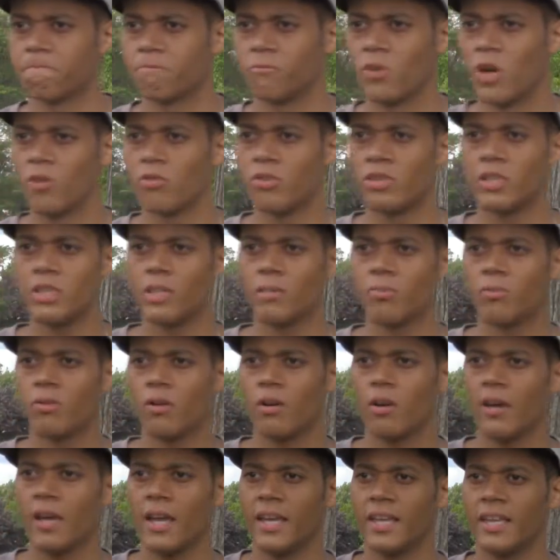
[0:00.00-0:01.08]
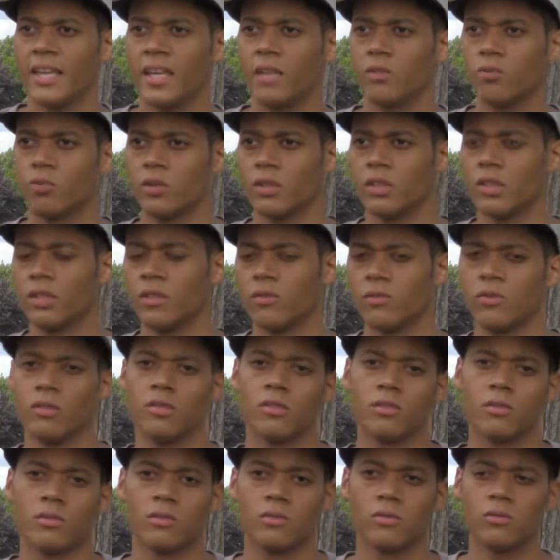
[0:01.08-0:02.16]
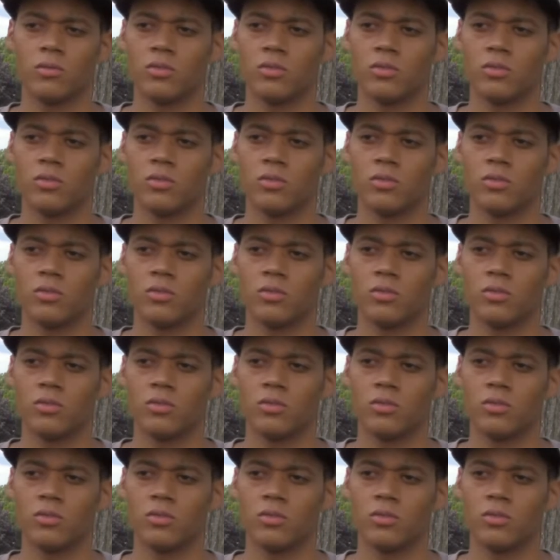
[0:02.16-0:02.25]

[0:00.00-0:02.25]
and Ketu in Aries.